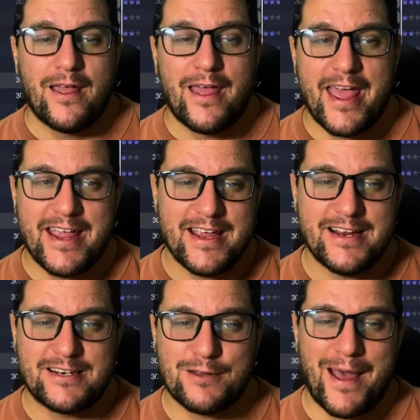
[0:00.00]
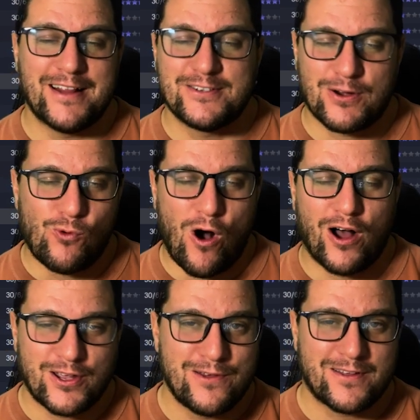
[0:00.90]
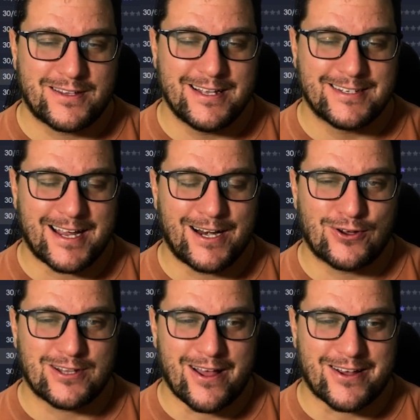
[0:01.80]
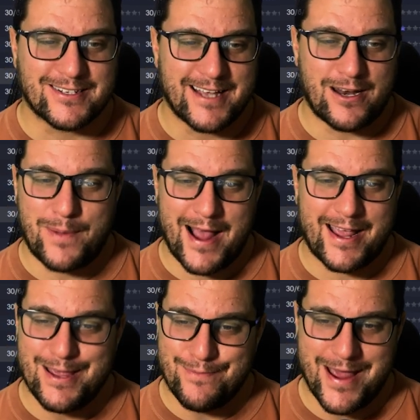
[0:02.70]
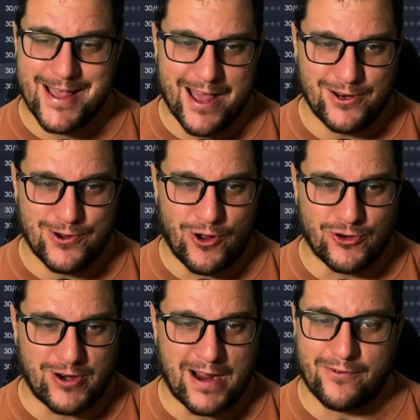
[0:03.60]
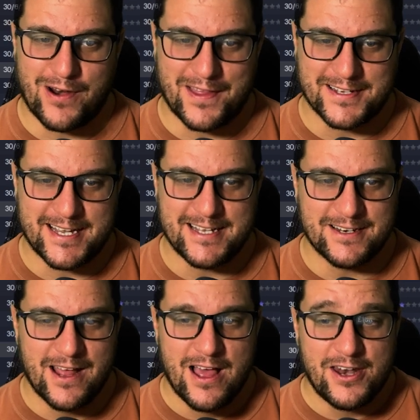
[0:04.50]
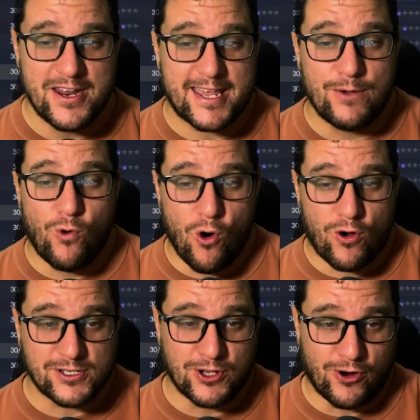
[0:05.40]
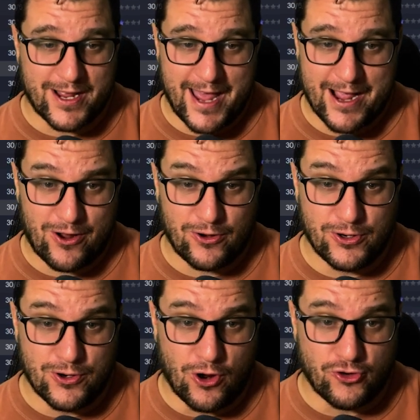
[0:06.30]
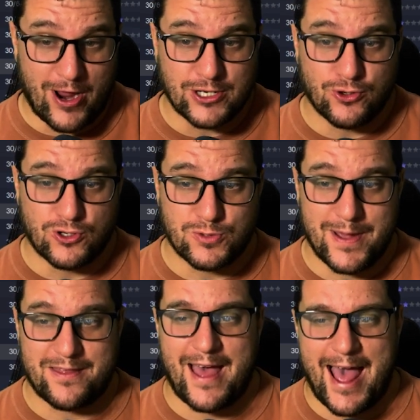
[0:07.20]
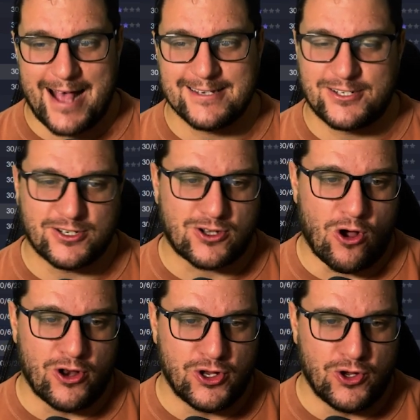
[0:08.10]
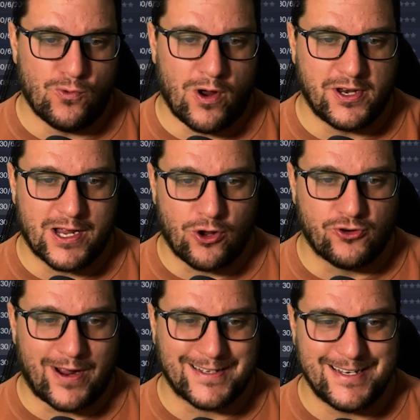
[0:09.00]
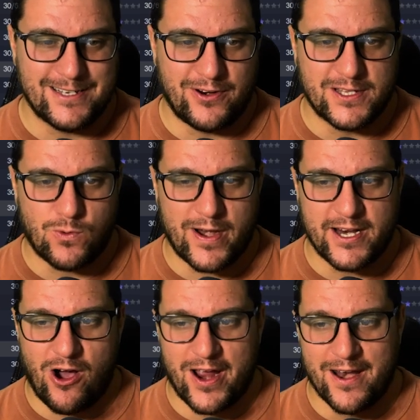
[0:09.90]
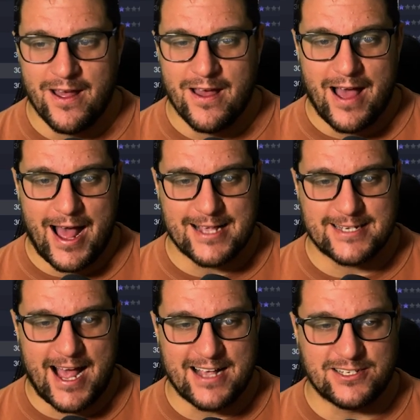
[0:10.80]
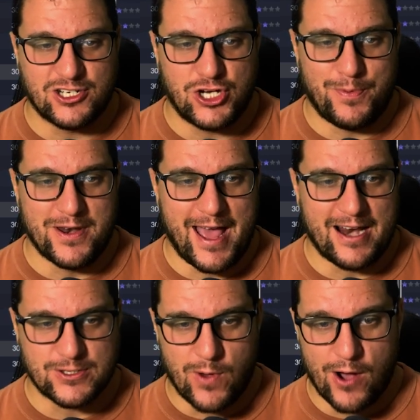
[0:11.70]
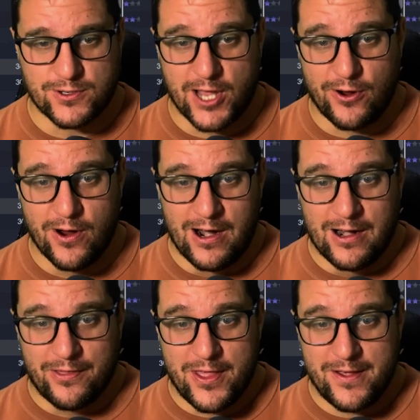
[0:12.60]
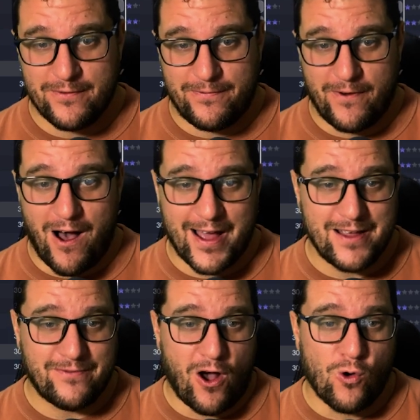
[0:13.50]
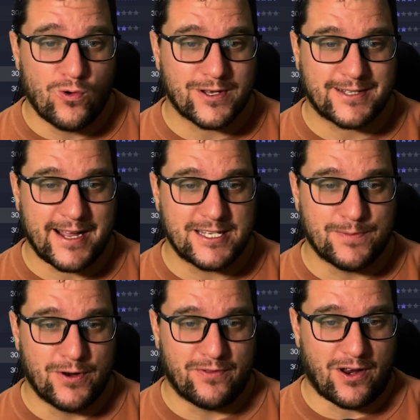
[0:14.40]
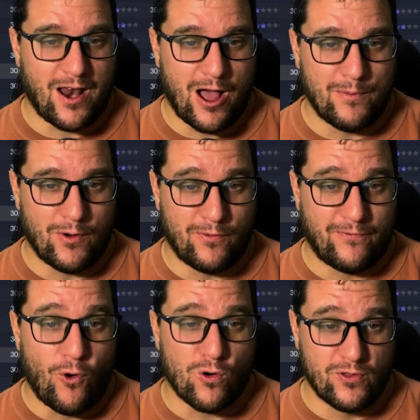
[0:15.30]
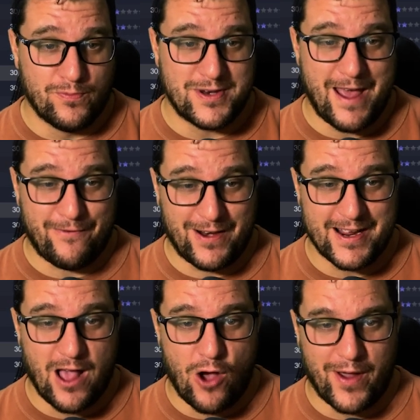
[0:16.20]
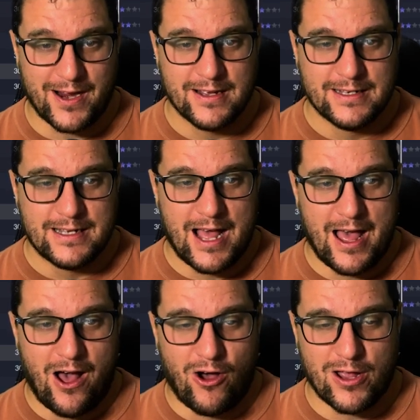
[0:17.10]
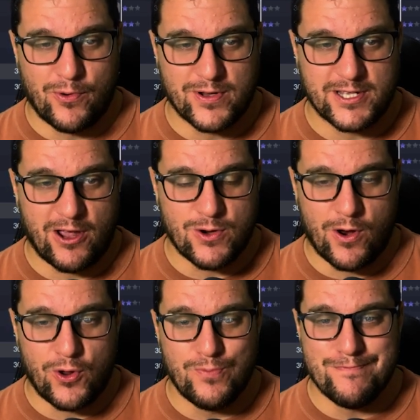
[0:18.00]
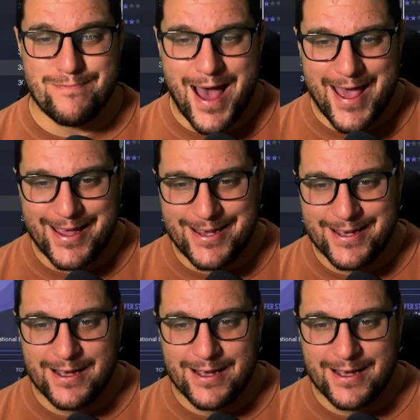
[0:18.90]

he depends on what our youth intake looks like at centre-back. He may get a new contract for another season. Nicky Walker's not going to get a new contract. George Smith has just got a new one-year contract. He's only 29, as has Chippendale as well. So the 5 older statesmen of the club, or 4 of them definitely going, Eyeball is the only one who may